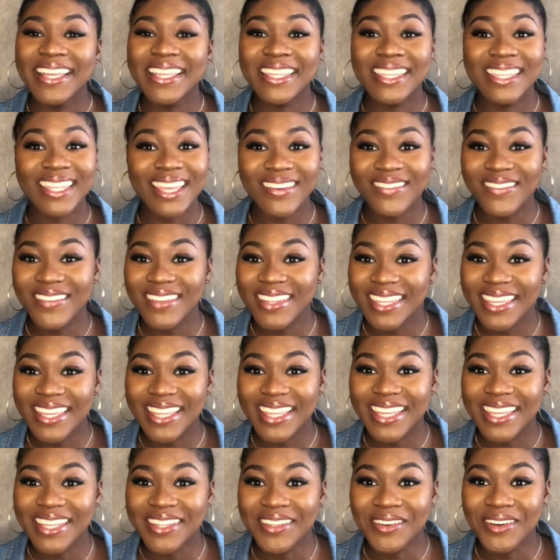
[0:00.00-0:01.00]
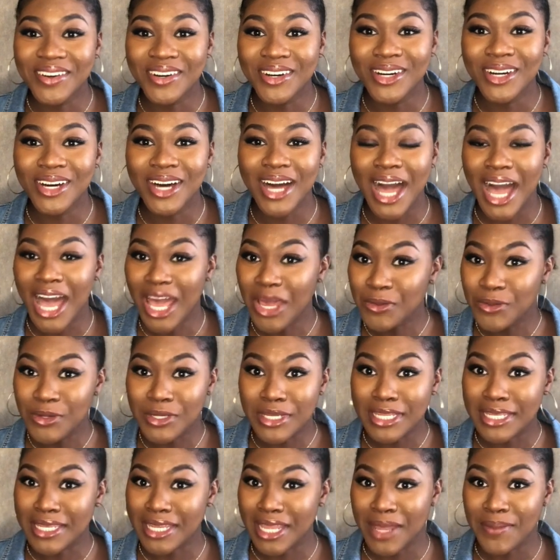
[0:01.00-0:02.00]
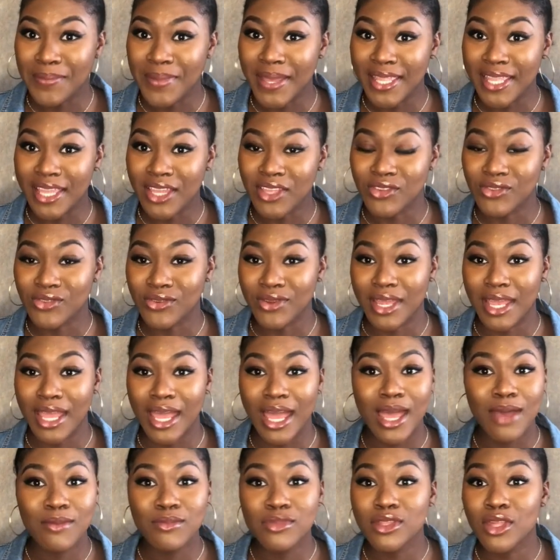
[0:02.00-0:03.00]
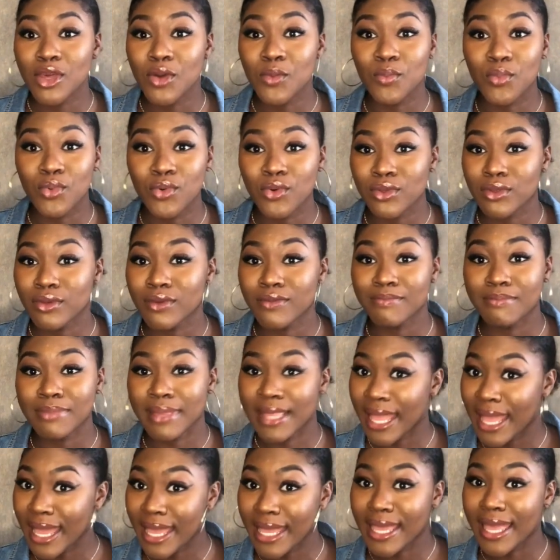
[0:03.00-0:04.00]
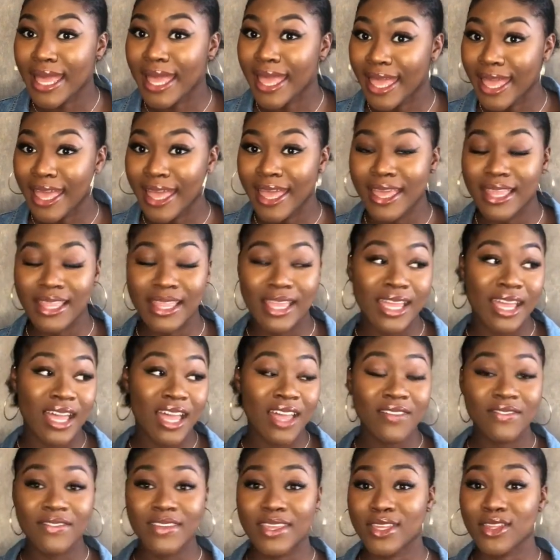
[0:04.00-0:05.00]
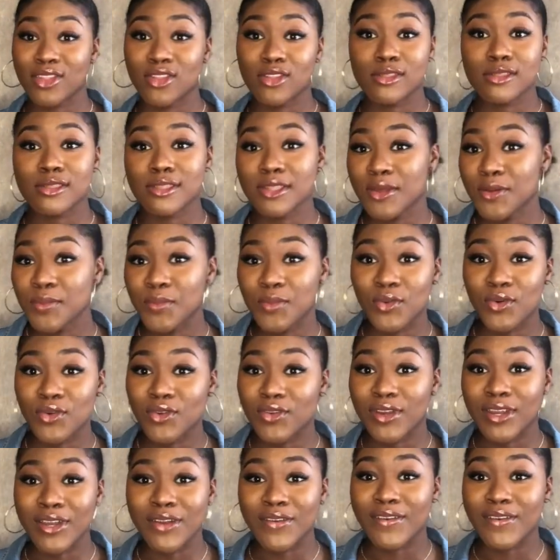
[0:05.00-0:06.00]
Definitely not. I want to dye my natural hair. I'm so bored of black hair. Like, I think it's so boring